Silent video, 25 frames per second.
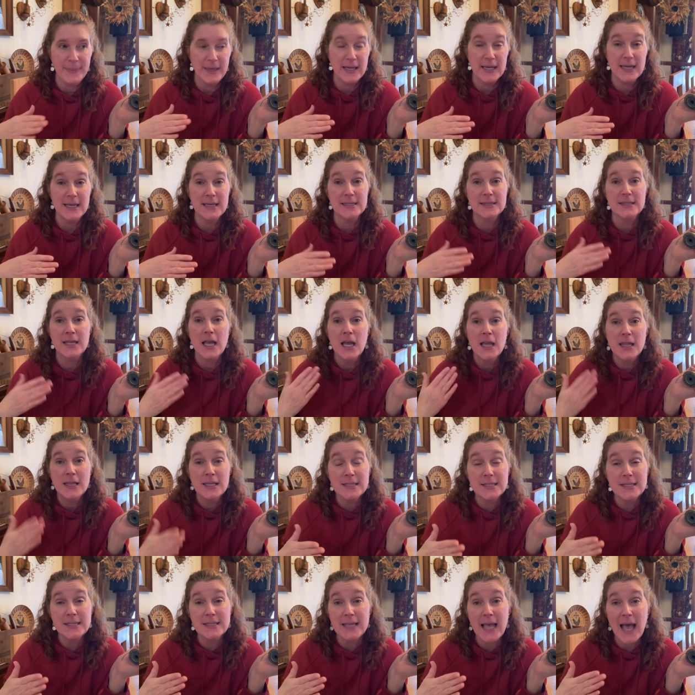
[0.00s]
because
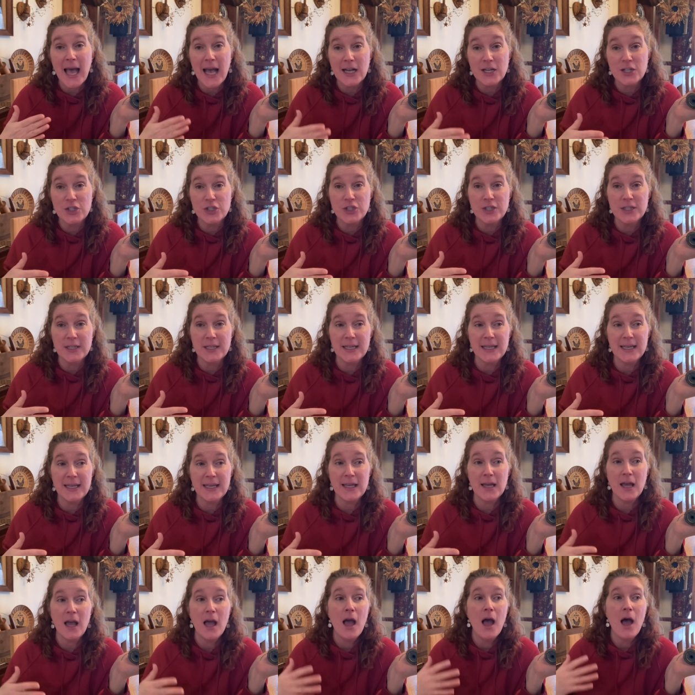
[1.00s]
this is
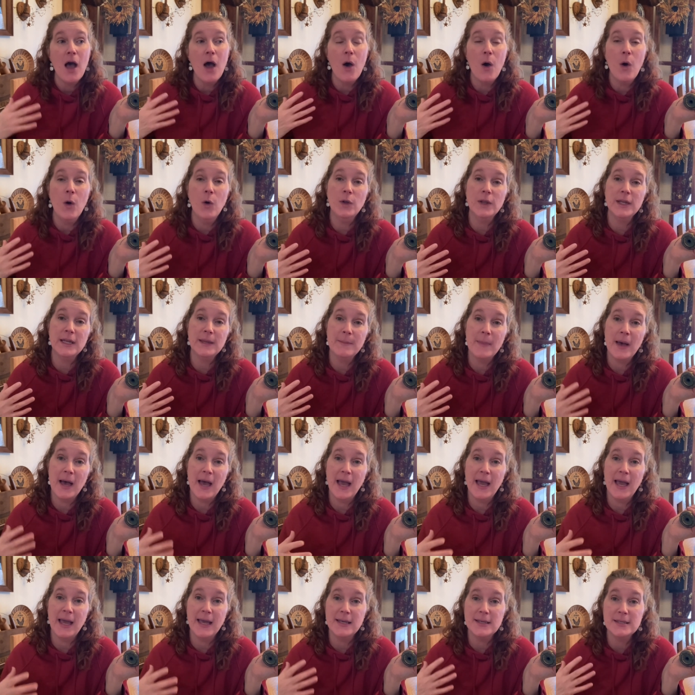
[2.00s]
actually only
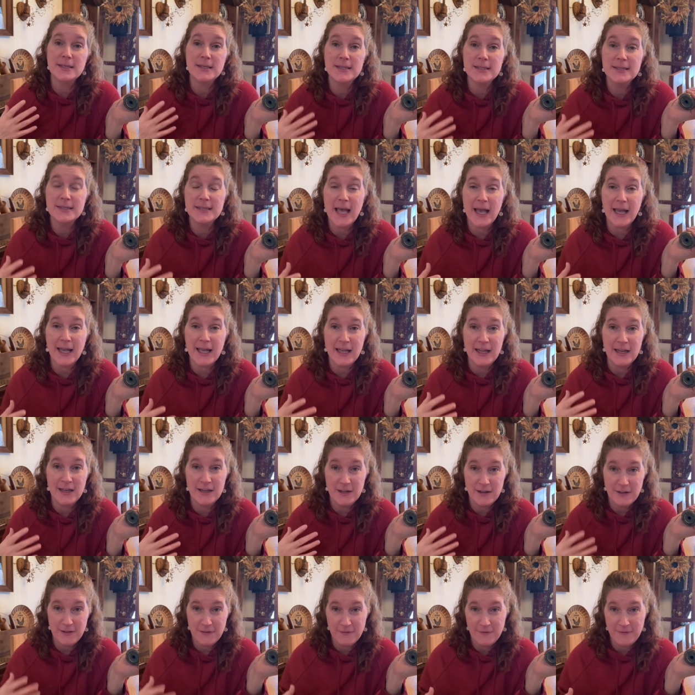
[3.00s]
my
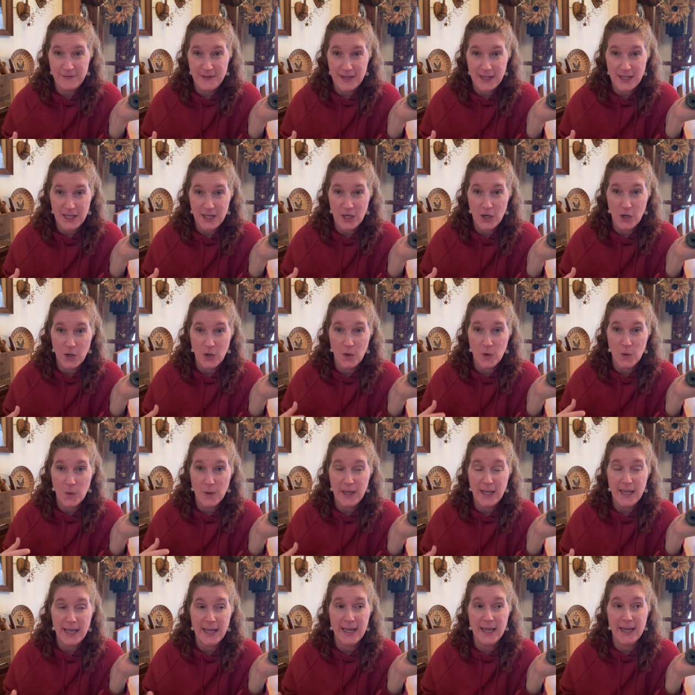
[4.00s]
second video
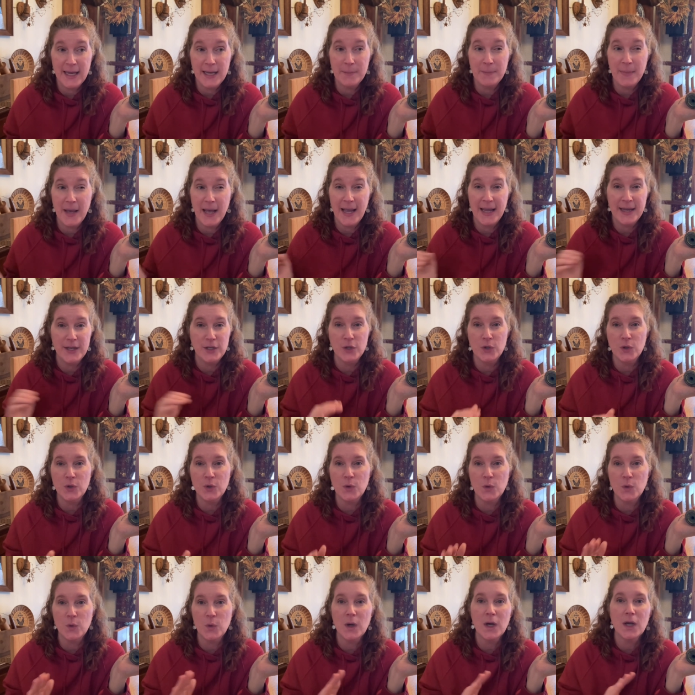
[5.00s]
in my
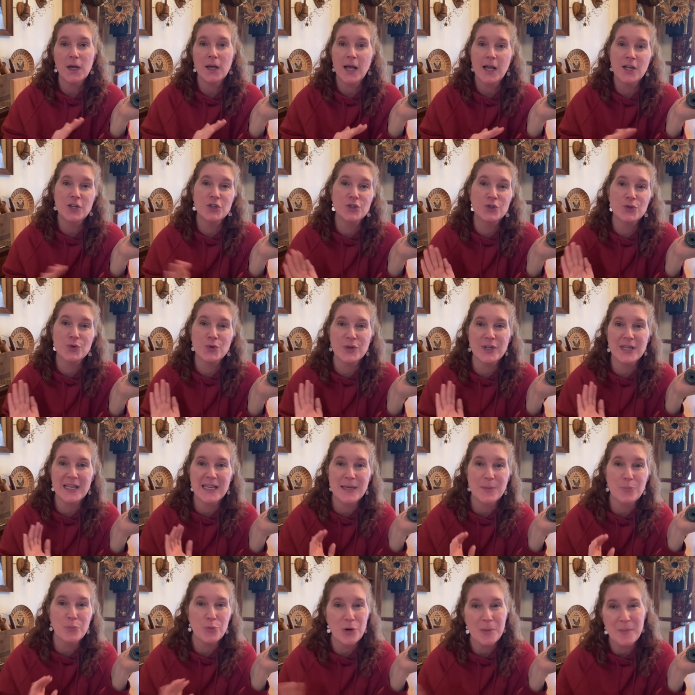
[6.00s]
new
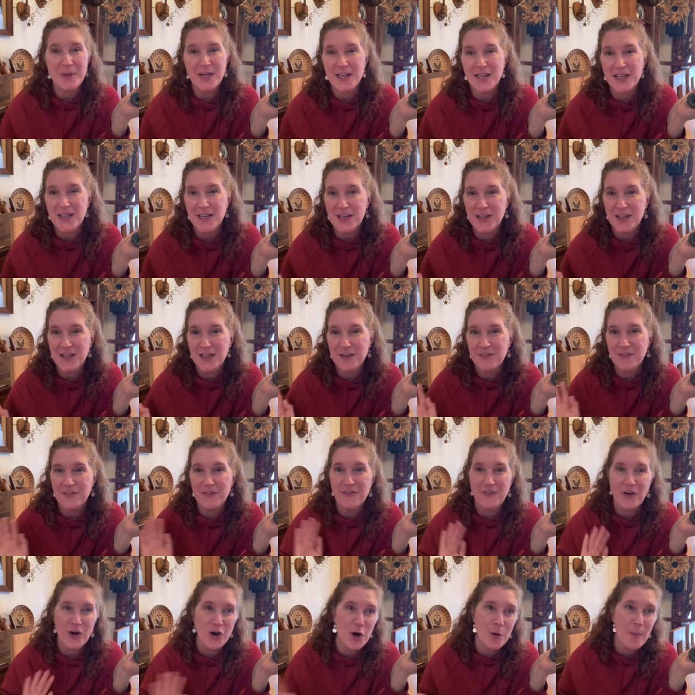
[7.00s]
country, primitive,
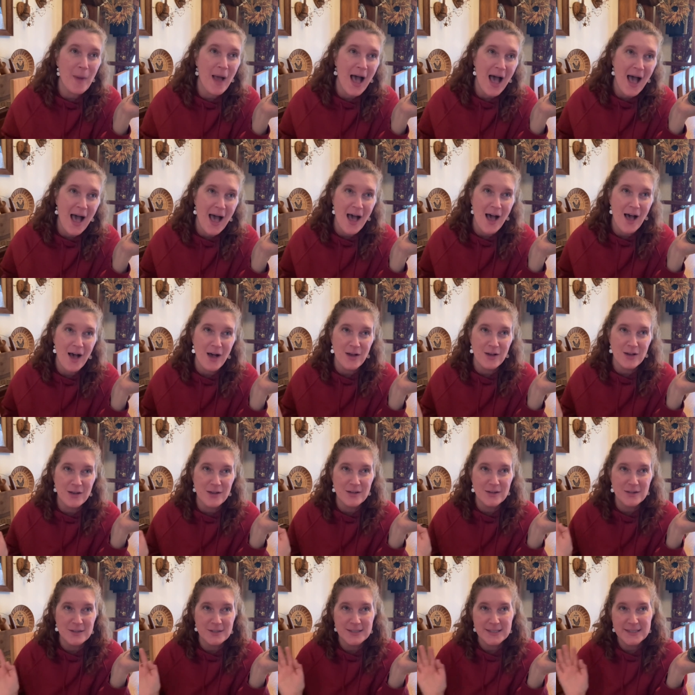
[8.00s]

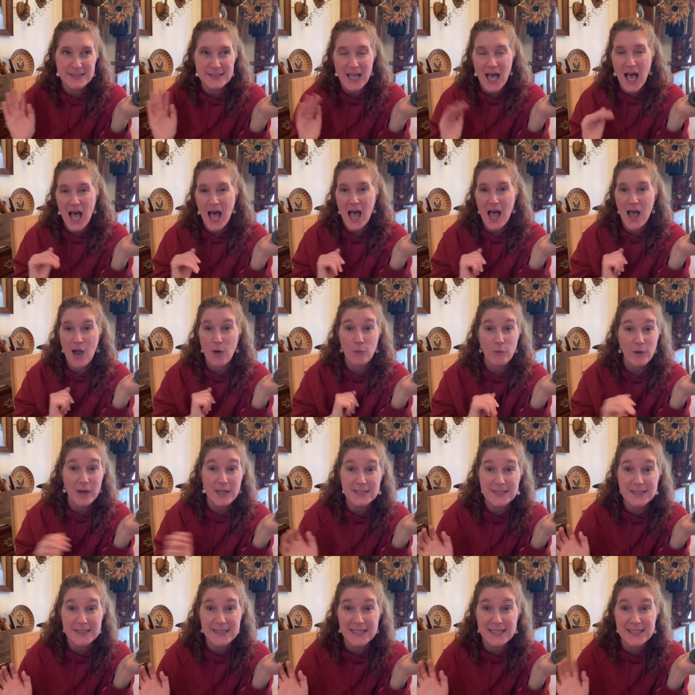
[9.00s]
farmhouse, uh,
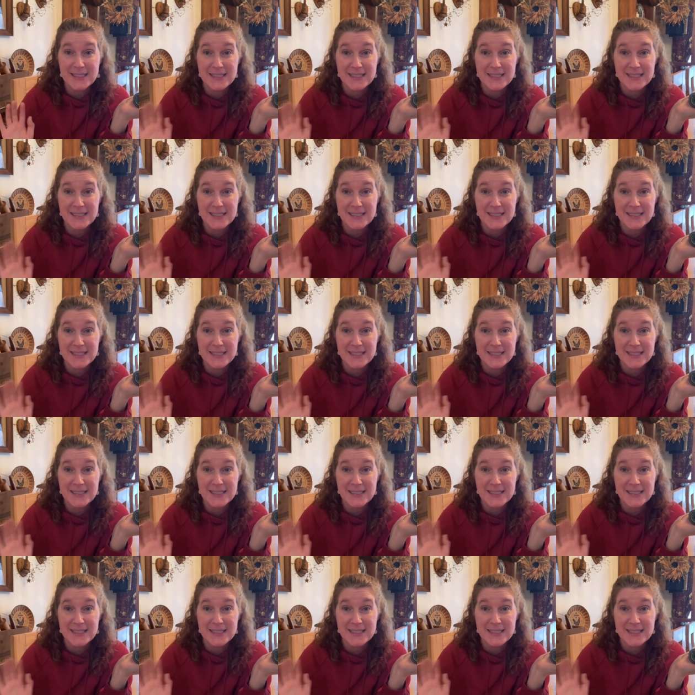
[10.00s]
rustic